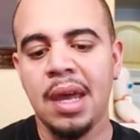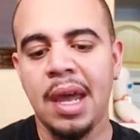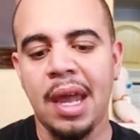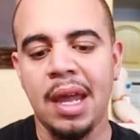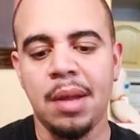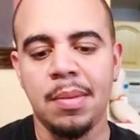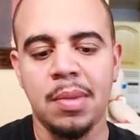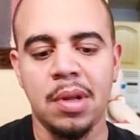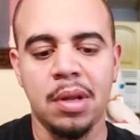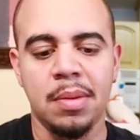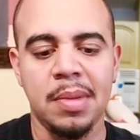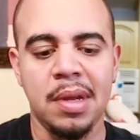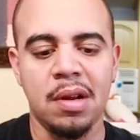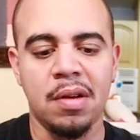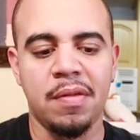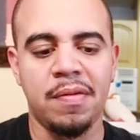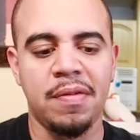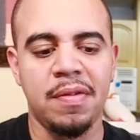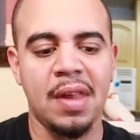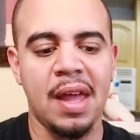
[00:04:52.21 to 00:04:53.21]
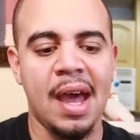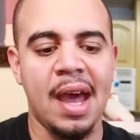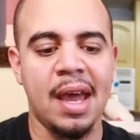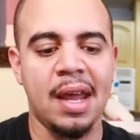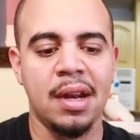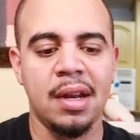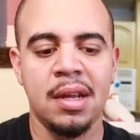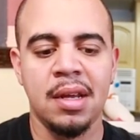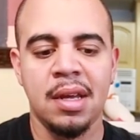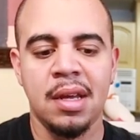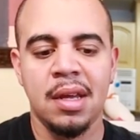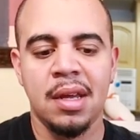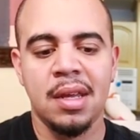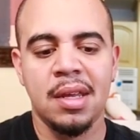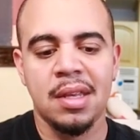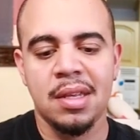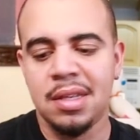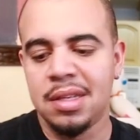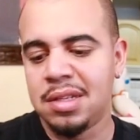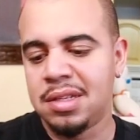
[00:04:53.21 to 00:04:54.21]
80 millimeter flat,
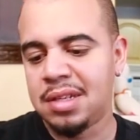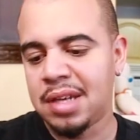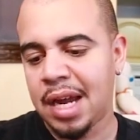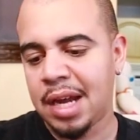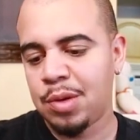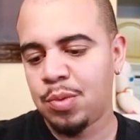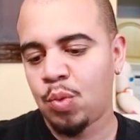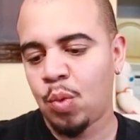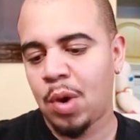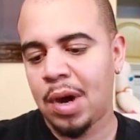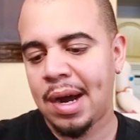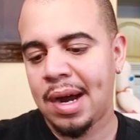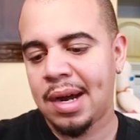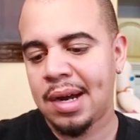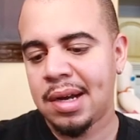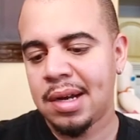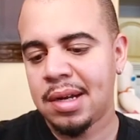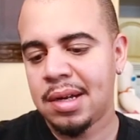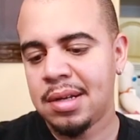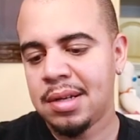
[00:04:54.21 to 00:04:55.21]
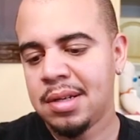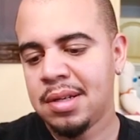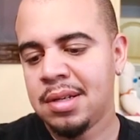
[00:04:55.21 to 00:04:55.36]
Zenwa